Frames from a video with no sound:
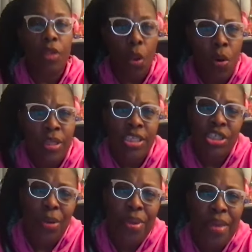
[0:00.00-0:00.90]
on the
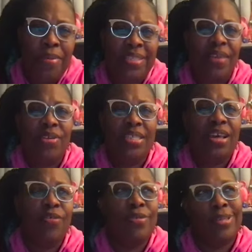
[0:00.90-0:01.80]
Janome MB7
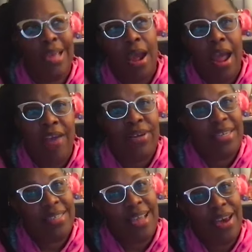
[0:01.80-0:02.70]
itself. Have I
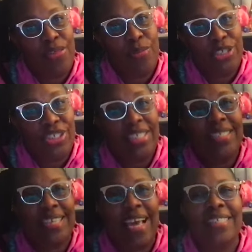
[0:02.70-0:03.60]
looked at other
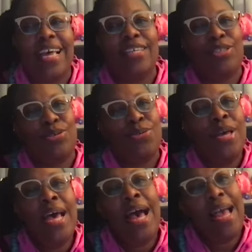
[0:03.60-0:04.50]
machines? Yes, I do. I